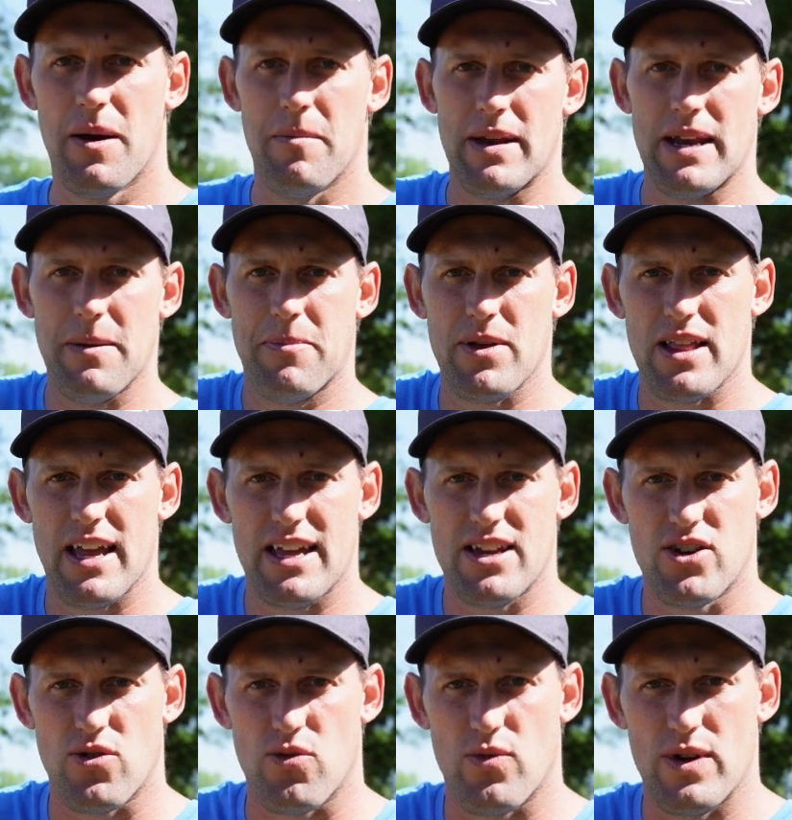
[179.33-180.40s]
manipulating
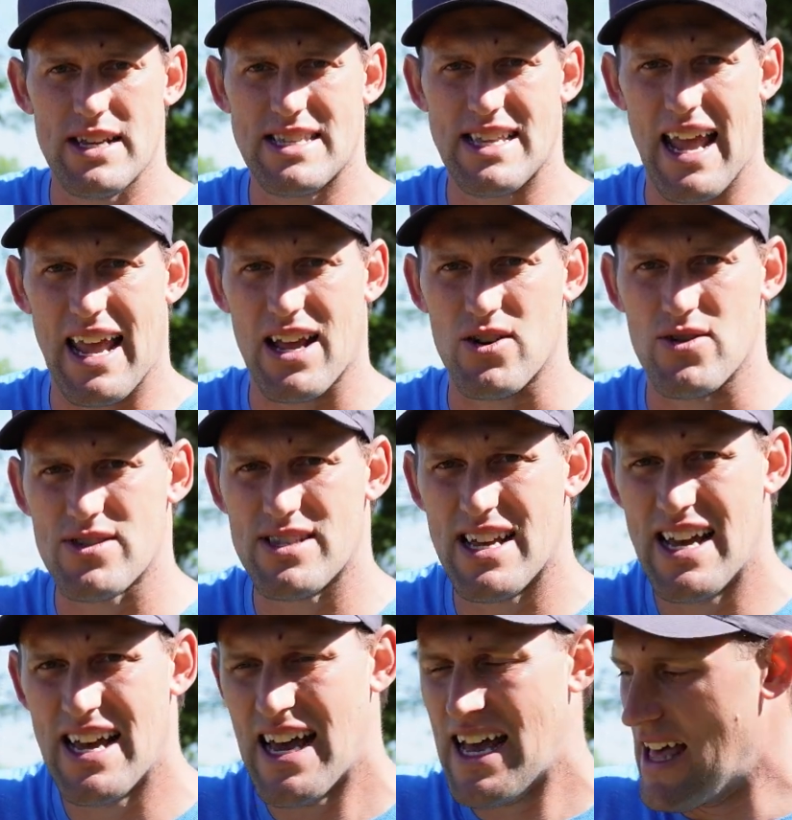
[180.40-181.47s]
your wrist angles,
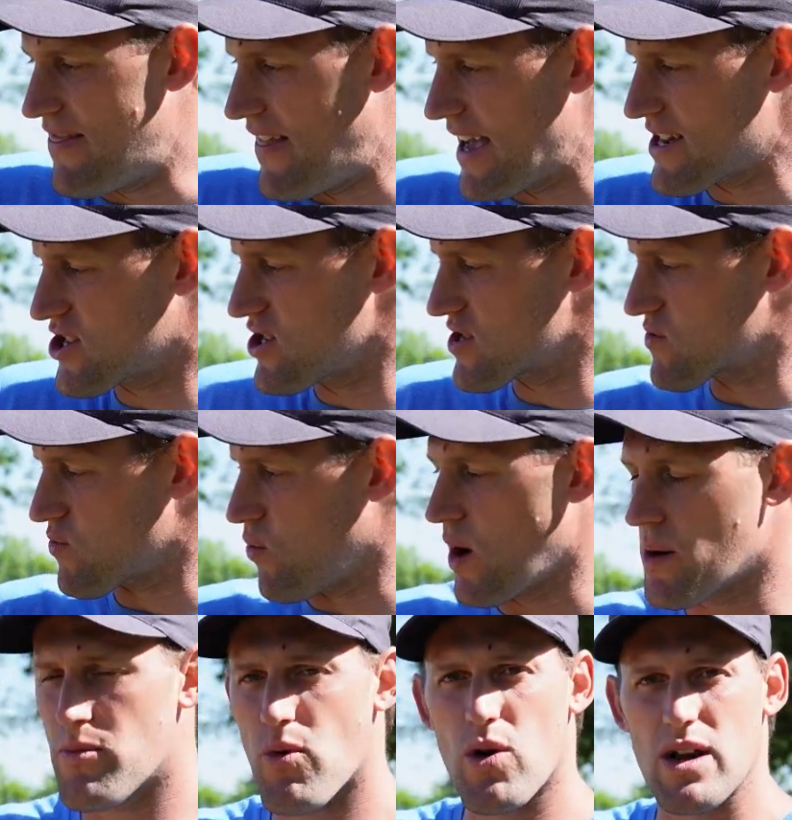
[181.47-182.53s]
that's just
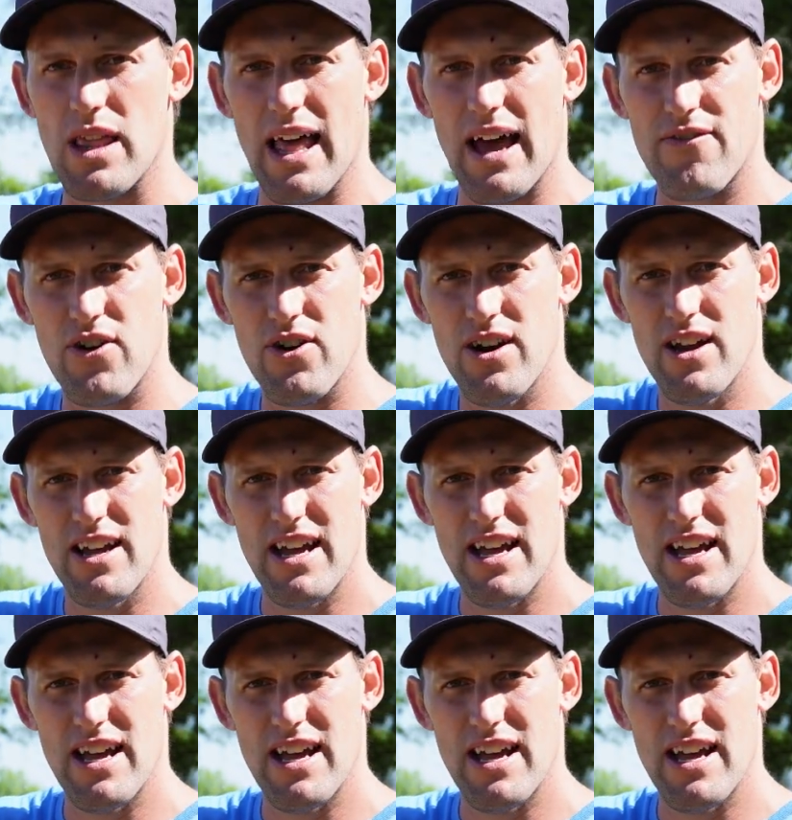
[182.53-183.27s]
one more lever